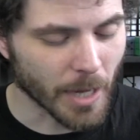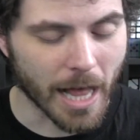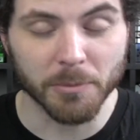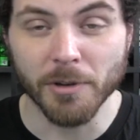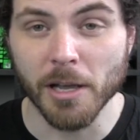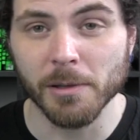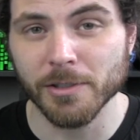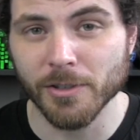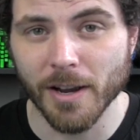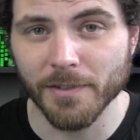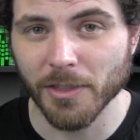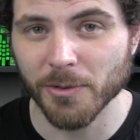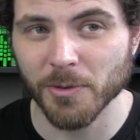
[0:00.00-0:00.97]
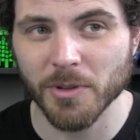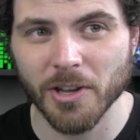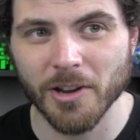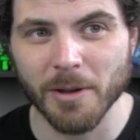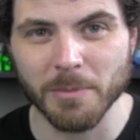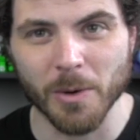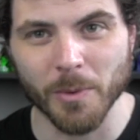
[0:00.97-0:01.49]
I'll probably be driving through
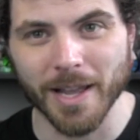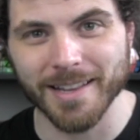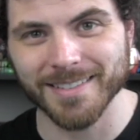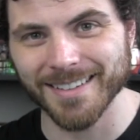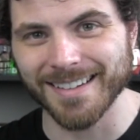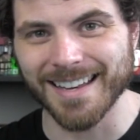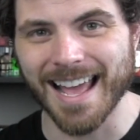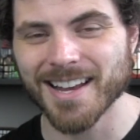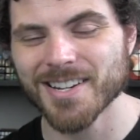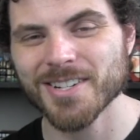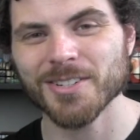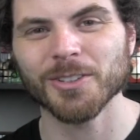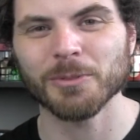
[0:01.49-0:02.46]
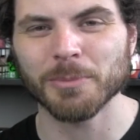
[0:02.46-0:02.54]
there on my way to nationals,